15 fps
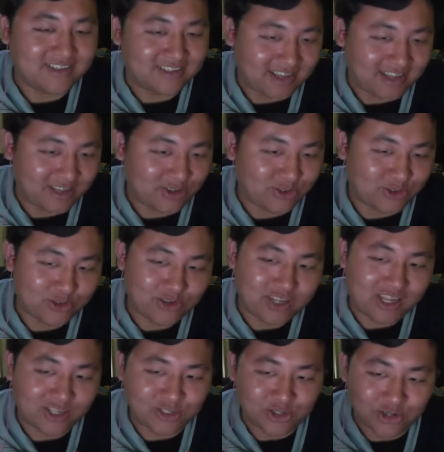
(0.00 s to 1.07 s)
Thank you, dude.
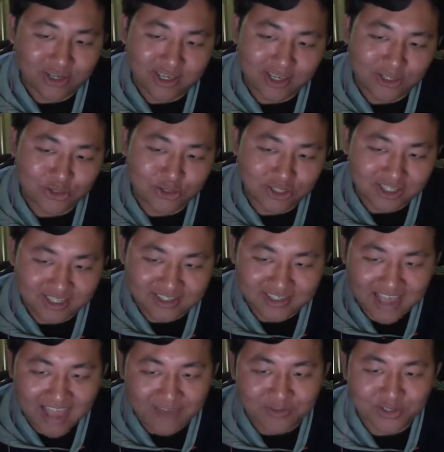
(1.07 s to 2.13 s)
Enjoy enjoy these
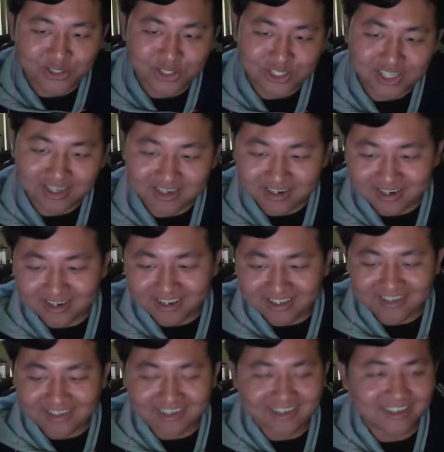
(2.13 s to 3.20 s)
savages here in
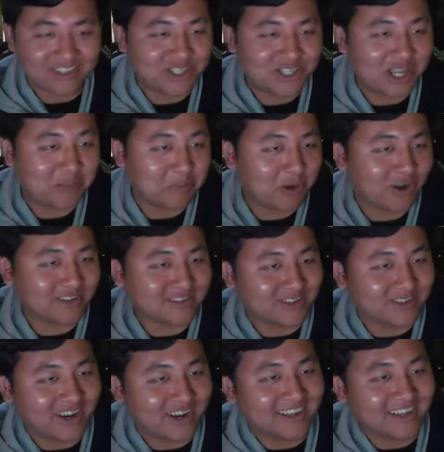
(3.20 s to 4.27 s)
the in the chat box. All
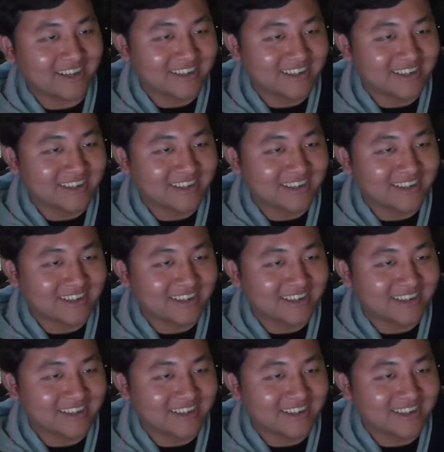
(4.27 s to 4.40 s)
right.